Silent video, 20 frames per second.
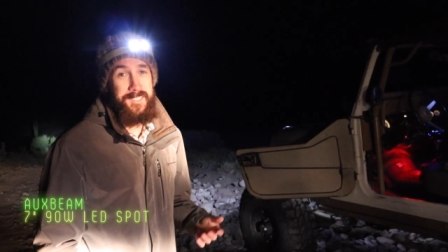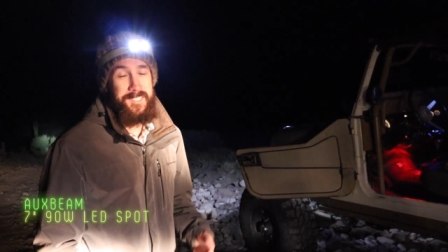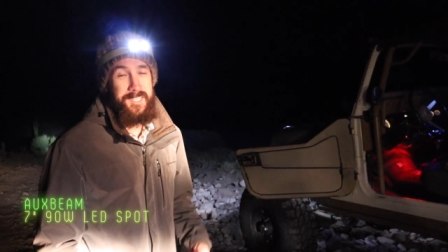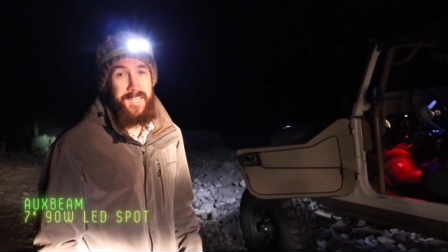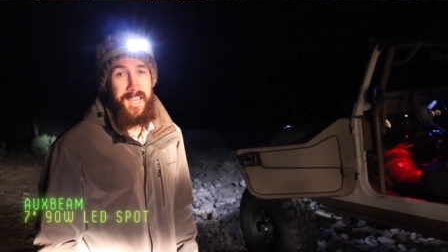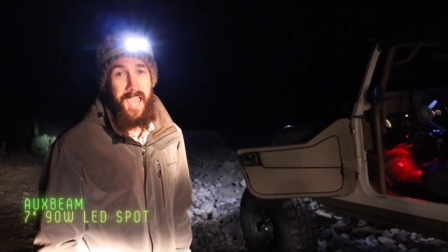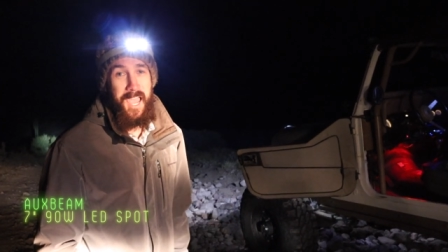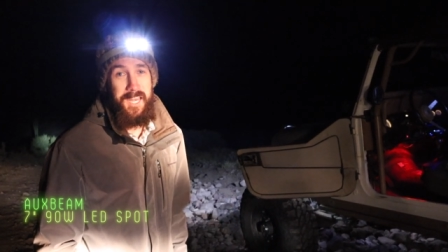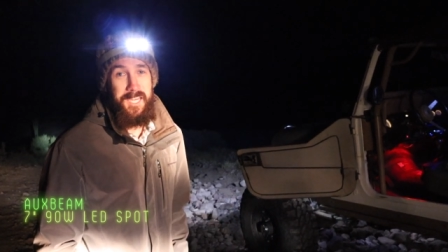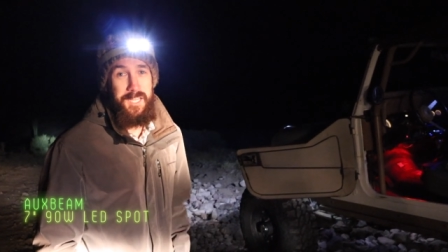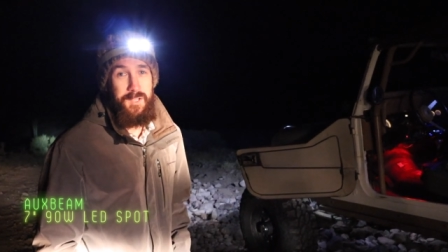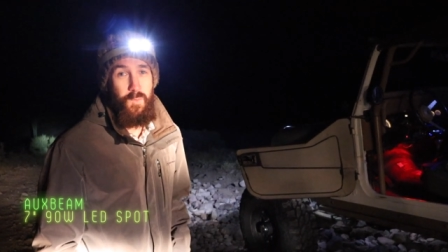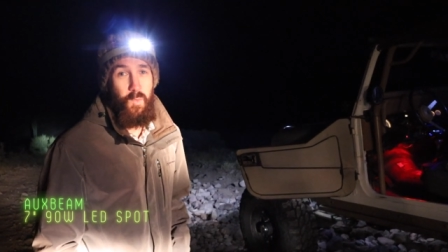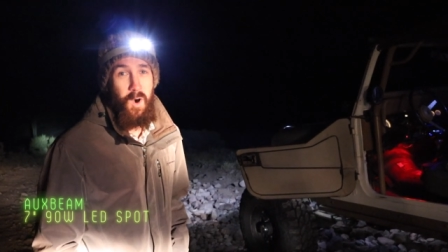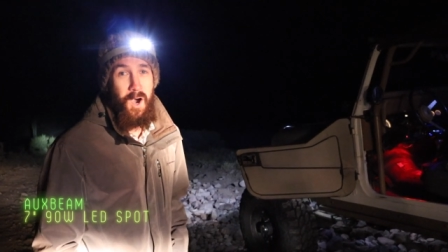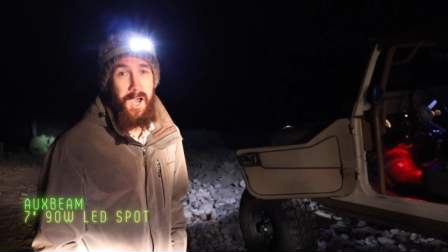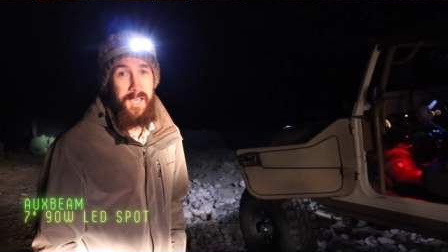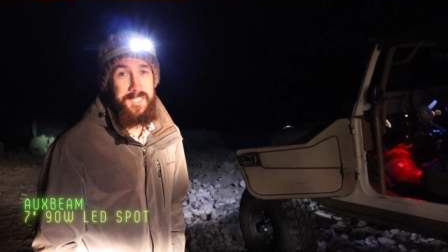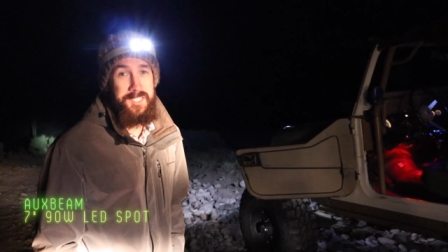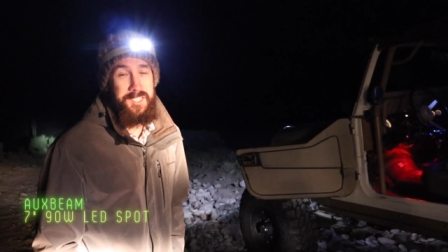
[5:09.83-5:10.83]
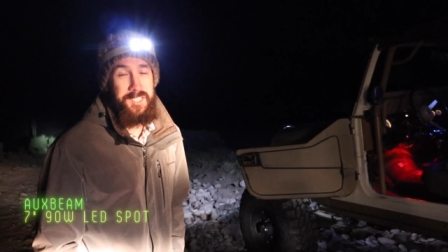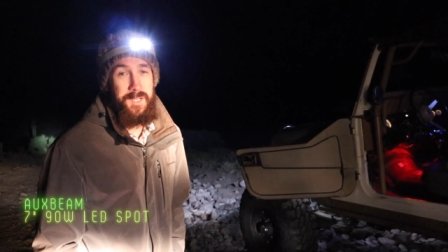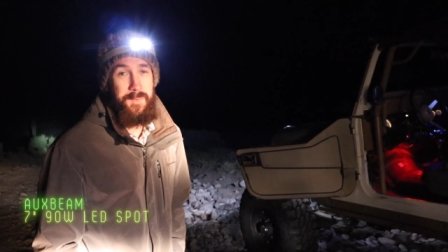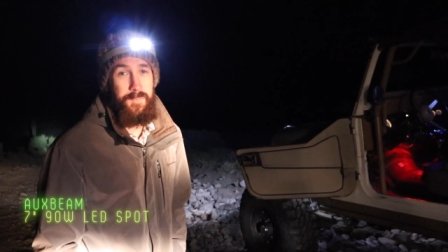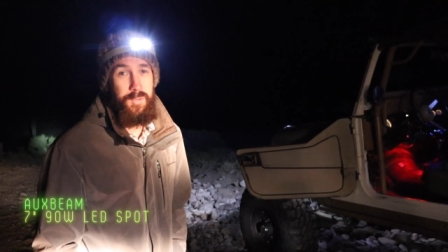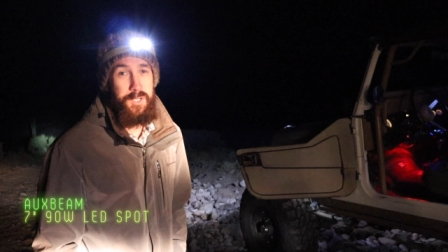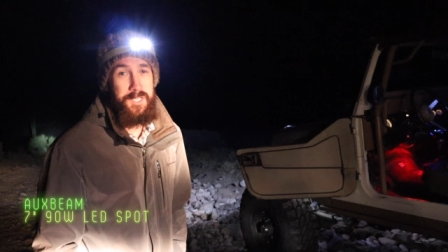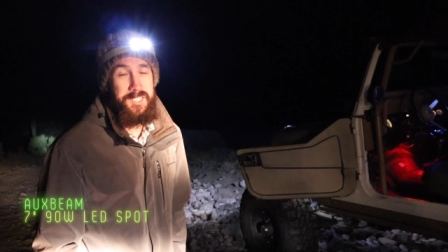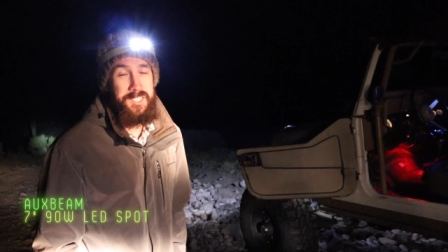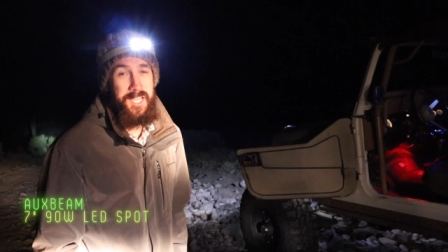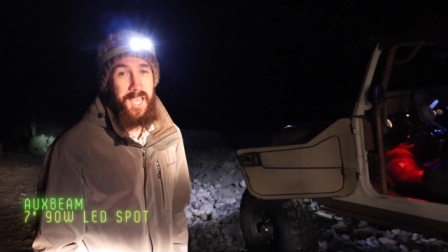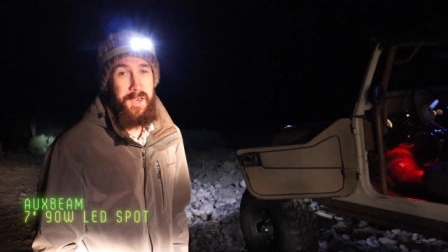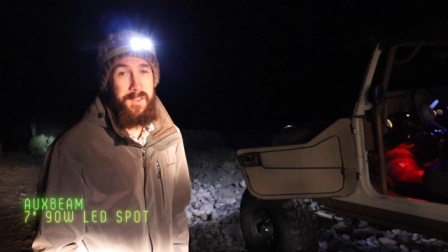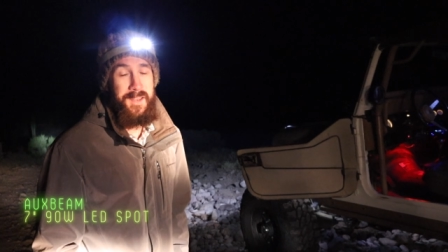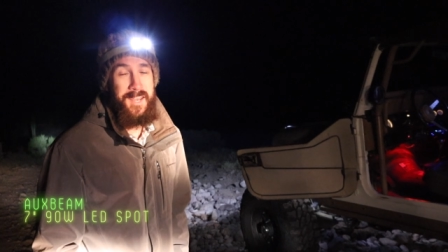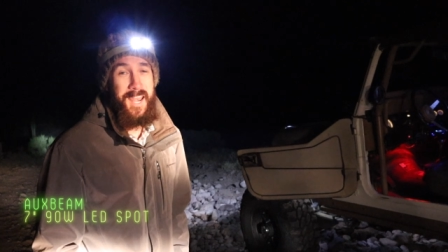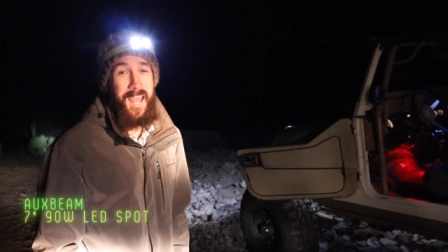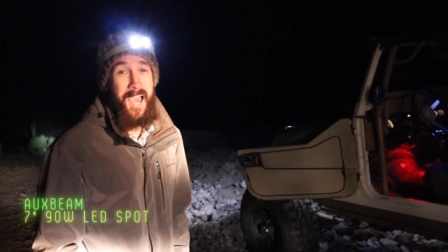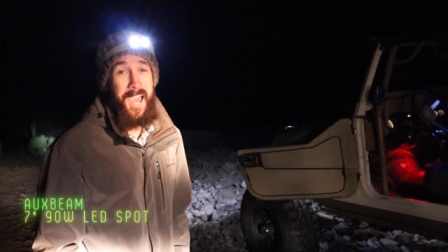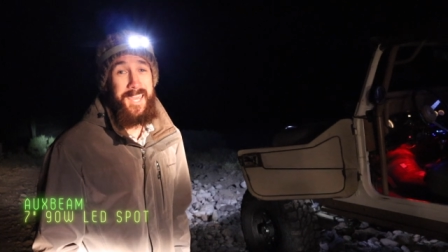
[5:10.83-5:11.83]
it's 90 watts, and it puts out
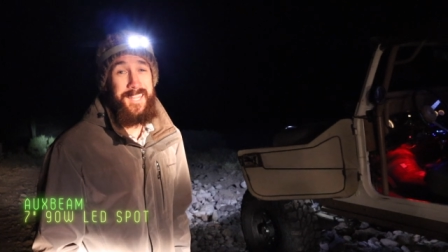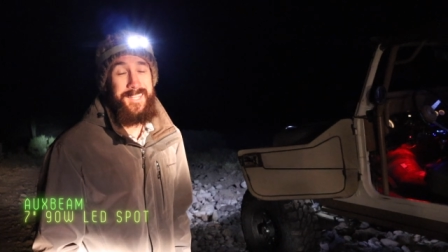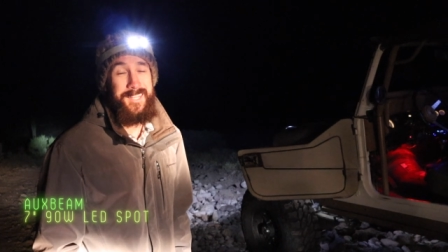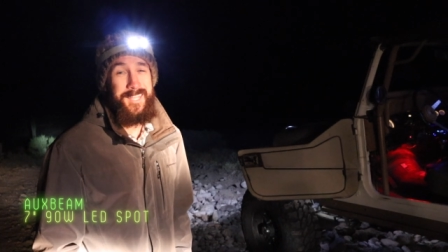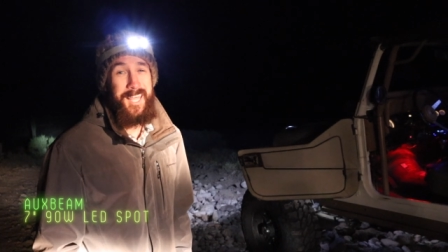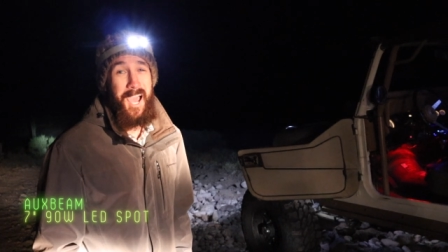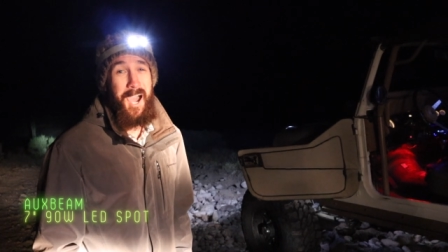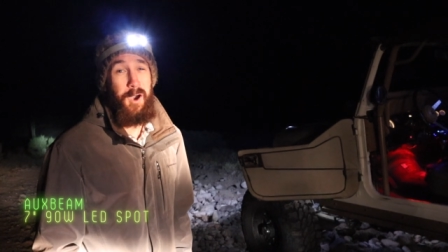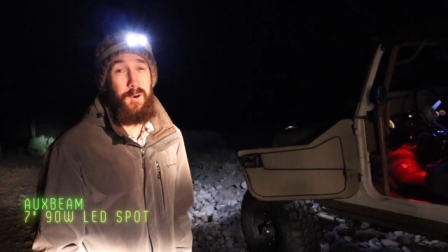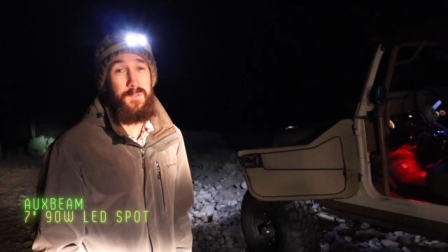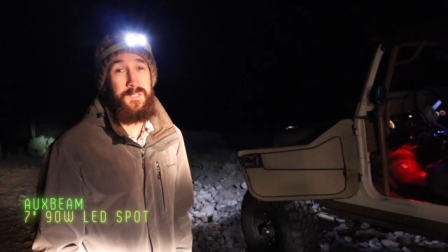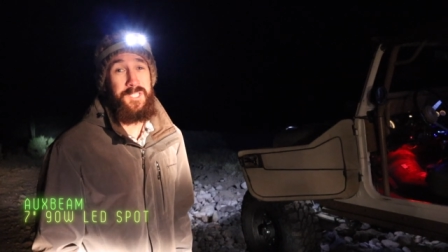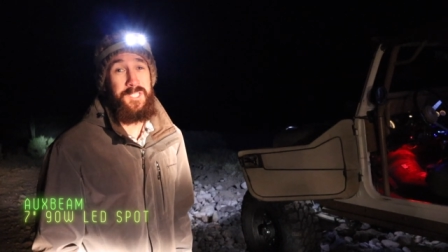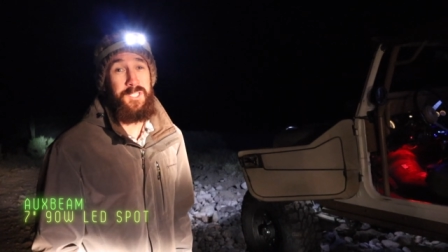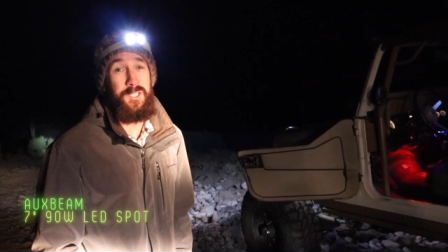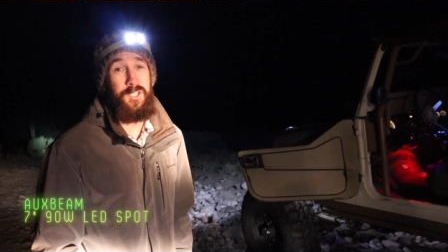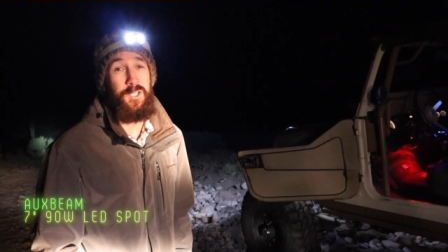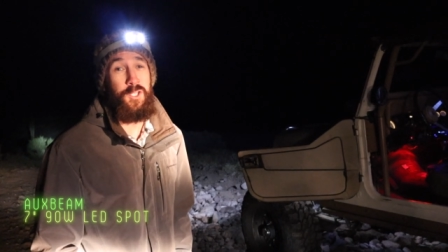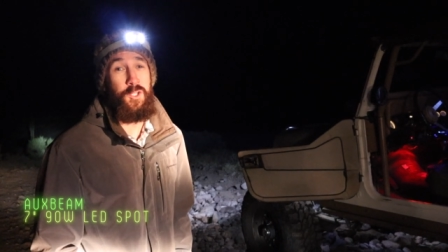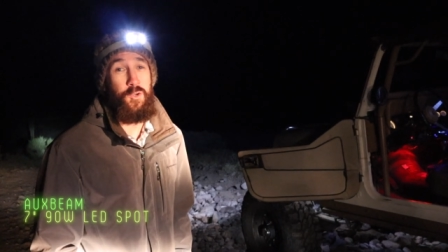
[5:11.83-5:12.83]
9,000